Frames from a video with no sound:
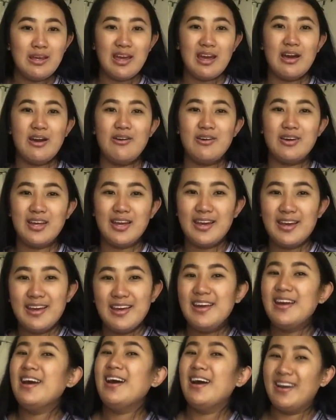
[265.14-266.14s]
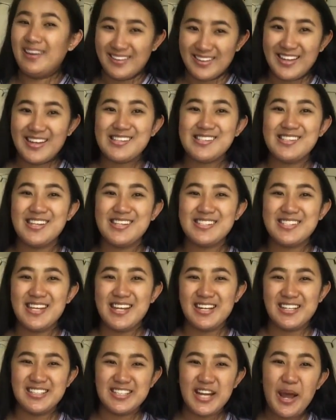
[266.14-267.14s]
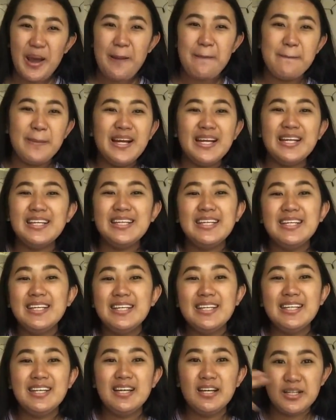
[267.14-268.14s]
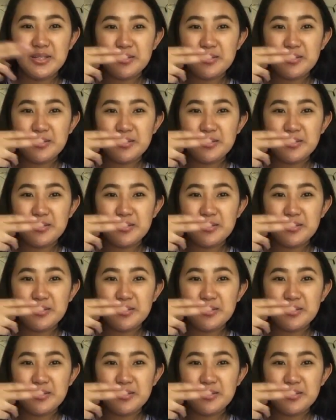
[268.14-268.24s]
Yeah, okay. I guess that's it. Bye.